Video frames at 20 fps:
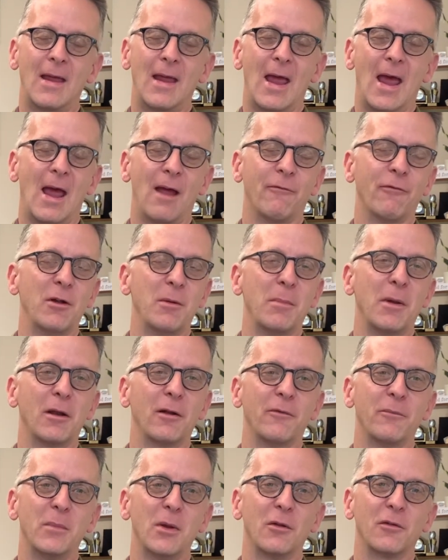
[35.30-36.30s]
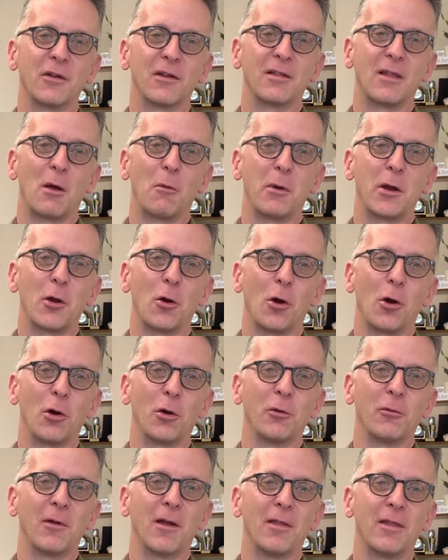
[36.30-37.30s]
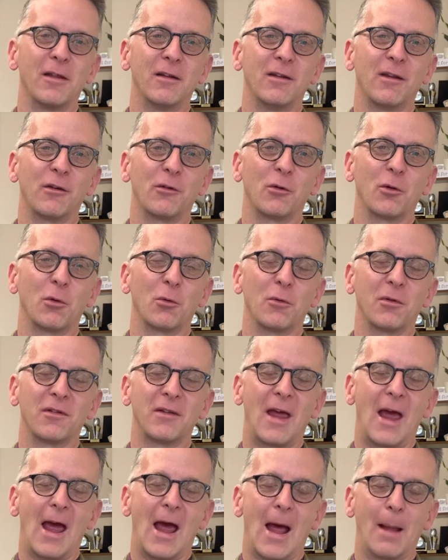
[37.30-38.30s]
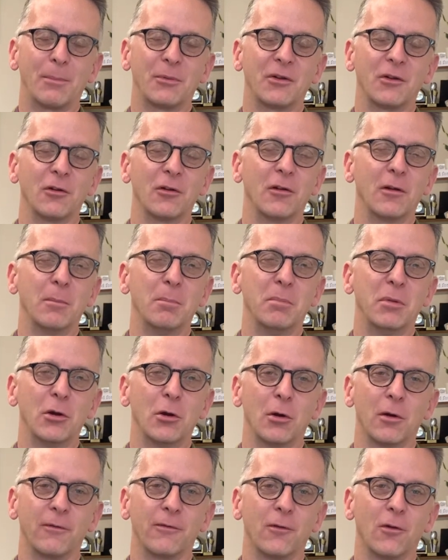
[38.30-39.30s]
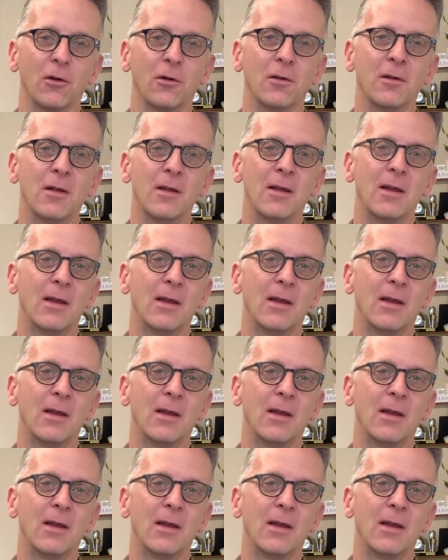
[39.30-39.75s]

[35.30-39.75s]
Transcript: every bit of music that we heard around the district was absolutely beautiful.